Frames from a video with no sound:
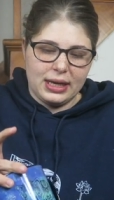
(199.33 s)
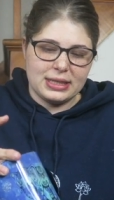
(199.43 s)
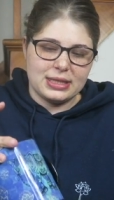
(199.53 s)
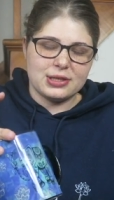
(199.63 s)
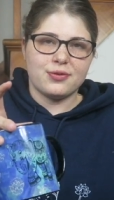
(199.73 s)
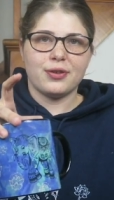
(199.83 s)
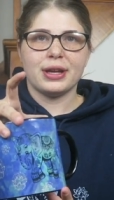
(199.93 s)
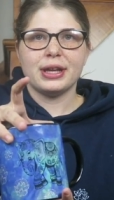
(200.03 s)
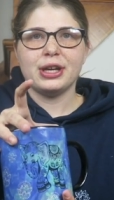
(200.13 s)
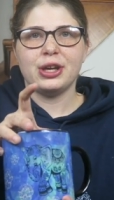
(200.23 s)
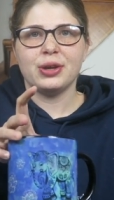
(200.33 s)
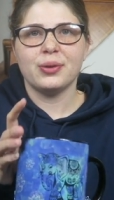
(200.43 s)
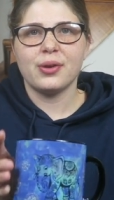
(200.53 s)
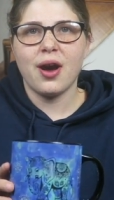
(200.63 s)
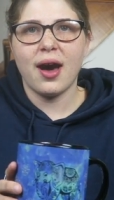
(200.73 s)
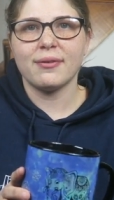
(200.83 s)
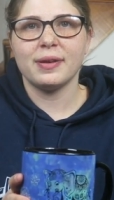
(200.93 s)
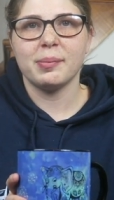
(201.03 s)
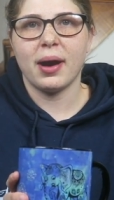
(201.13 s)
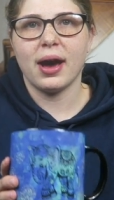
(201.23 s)
It's this really cute
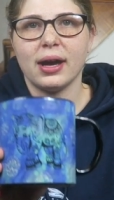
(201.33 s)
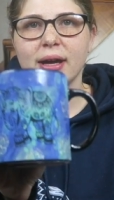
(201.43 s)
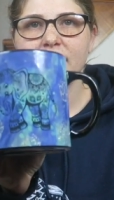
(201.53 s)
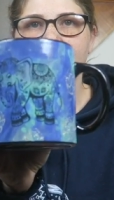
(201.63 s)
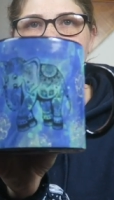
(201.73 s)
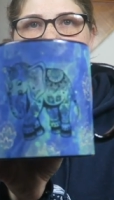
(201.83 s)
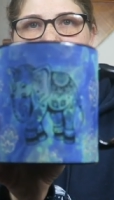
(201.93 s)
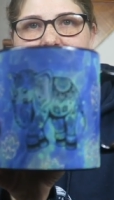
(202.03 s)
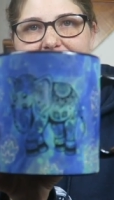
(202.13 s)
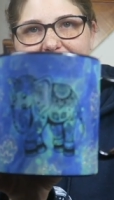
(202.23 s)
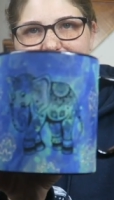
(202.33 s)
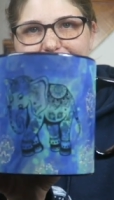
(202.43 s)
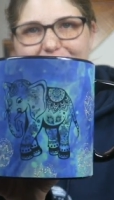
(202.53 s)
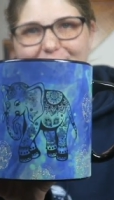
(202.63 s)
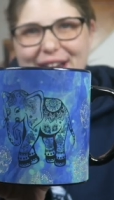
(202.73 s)
coffee mug with an elephant